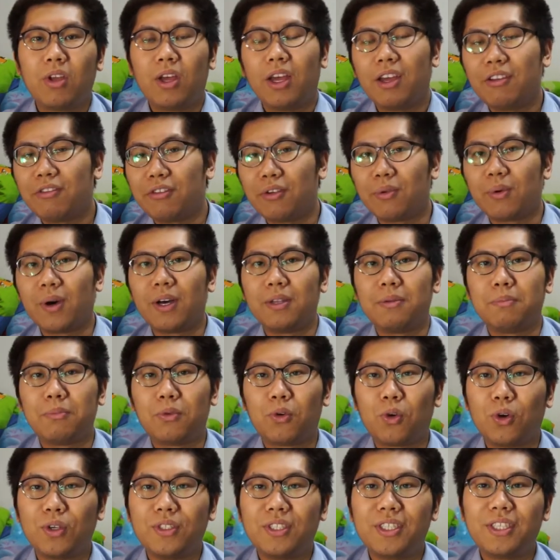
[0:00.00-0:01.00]
If you want a
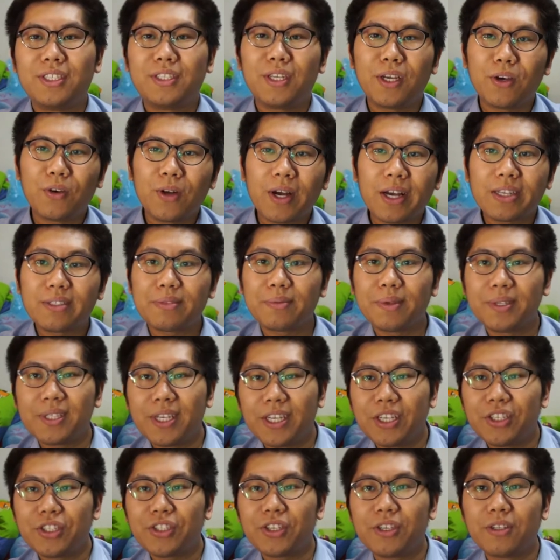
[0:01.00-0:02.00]
more detailed
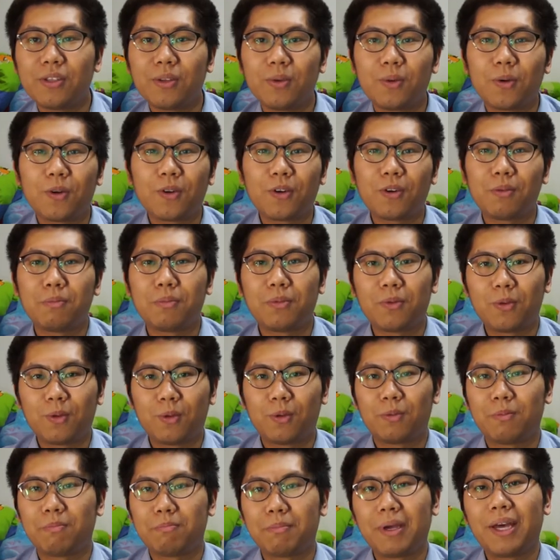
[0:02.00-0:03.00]
explanation or
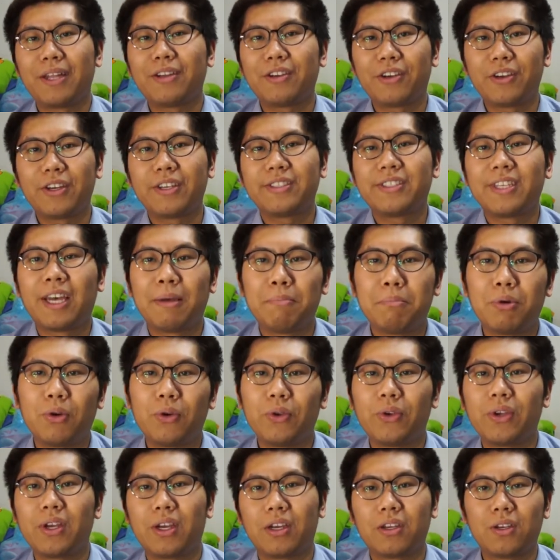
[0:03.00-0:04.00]
more better example,
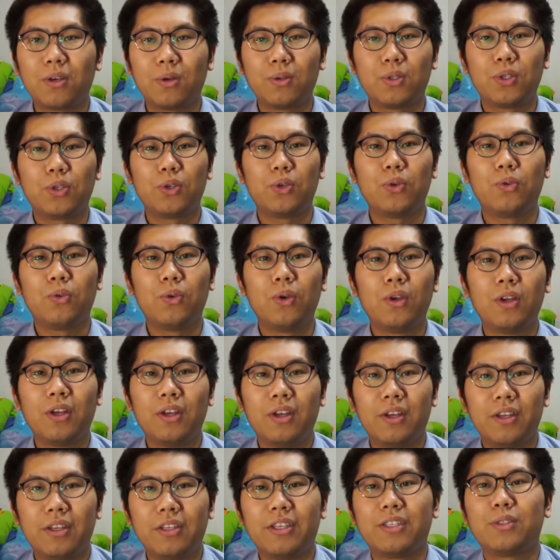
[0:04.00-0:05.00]
you can go to
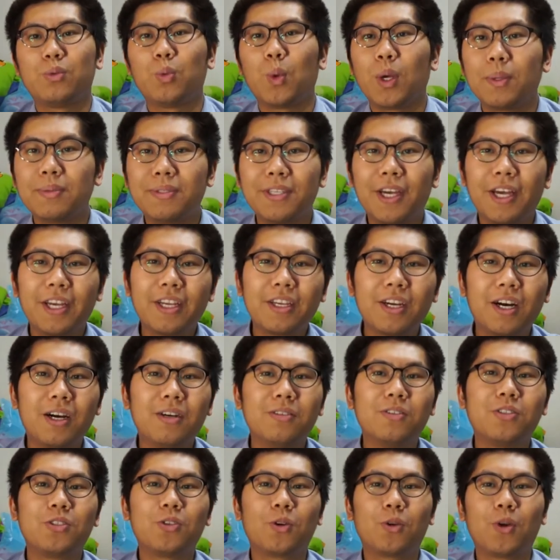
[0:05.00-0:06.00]
this website
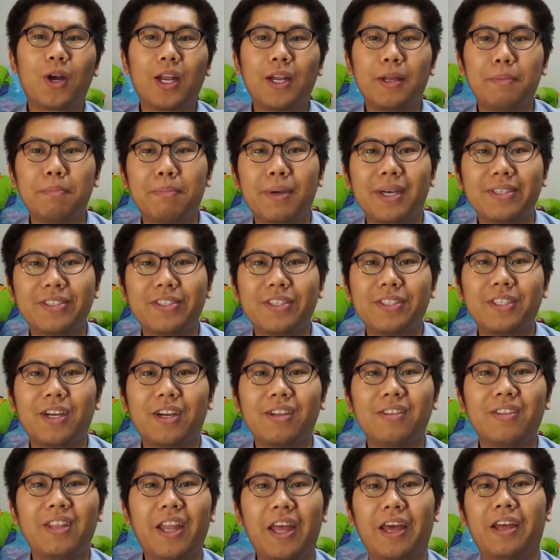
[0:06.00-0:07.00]
called
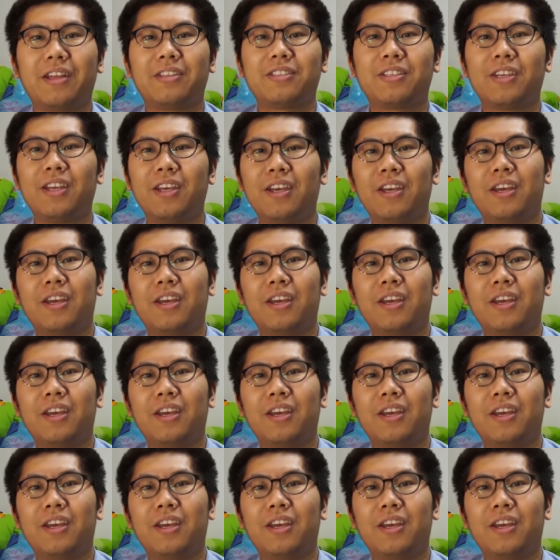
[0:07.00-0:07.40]
socraticmethod.net.